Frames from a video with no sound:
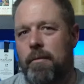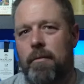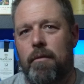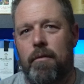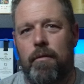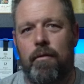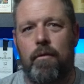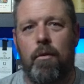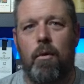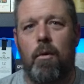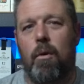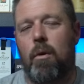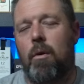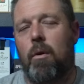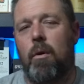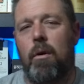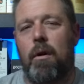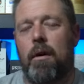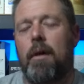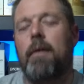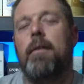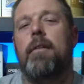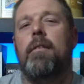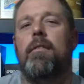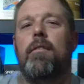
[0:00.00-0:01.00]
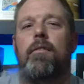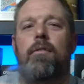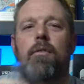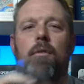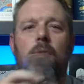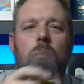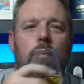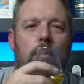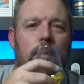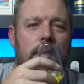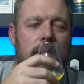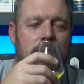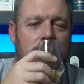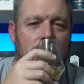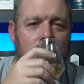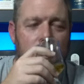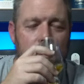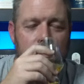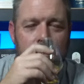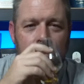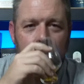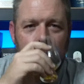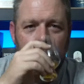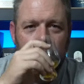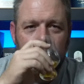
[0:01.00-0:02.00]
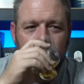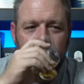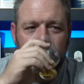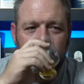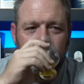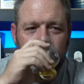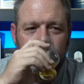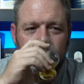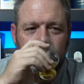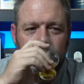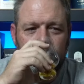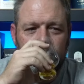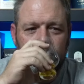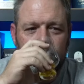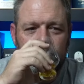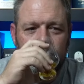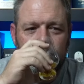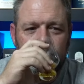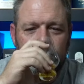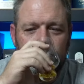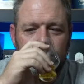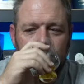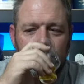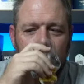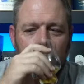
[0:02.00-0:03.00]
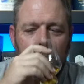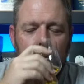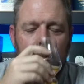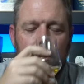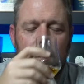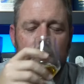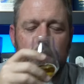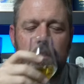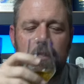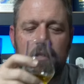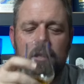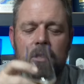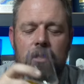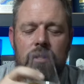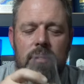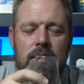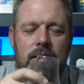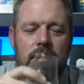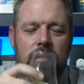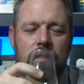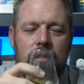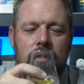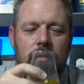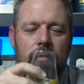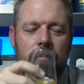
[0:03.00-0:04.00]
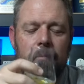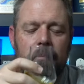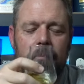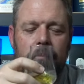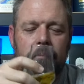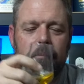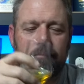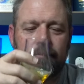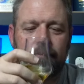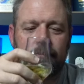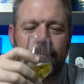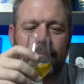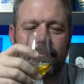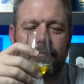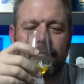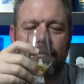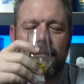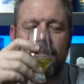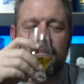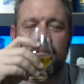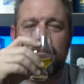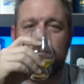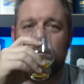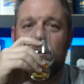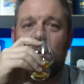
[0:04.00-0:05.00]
for for whiskeys. But this is just this is